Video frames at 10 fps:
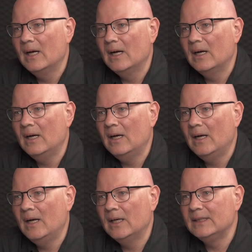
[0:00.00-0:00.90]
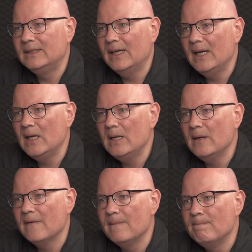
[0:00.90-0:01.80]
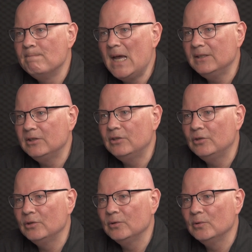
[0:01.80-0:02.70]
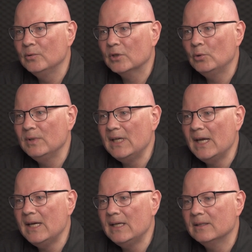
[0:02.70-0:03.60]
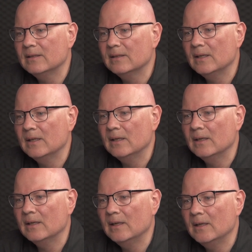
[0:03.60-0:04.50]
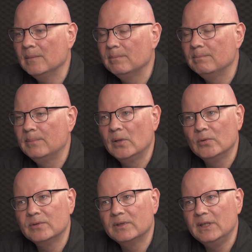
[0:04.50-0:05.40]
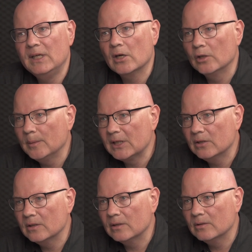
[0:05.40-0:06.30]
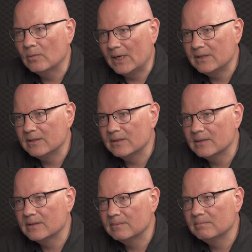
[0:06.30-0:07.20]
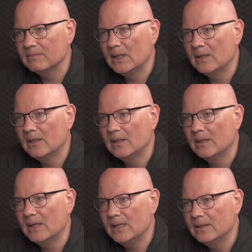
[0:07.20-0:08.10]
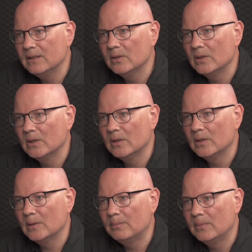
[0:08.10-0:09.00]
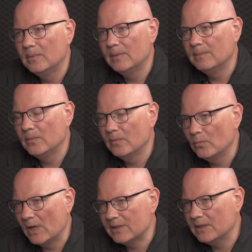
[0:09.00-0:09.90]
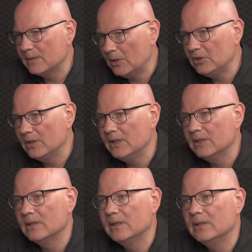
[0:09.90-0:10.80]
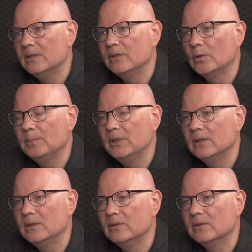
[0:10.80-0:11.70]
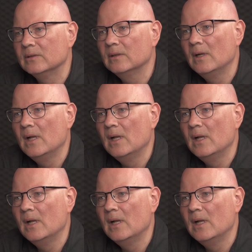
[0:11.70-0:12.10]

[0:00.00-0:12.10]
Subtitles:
They meant to create both the economic crisis in the West, especially in the European Union,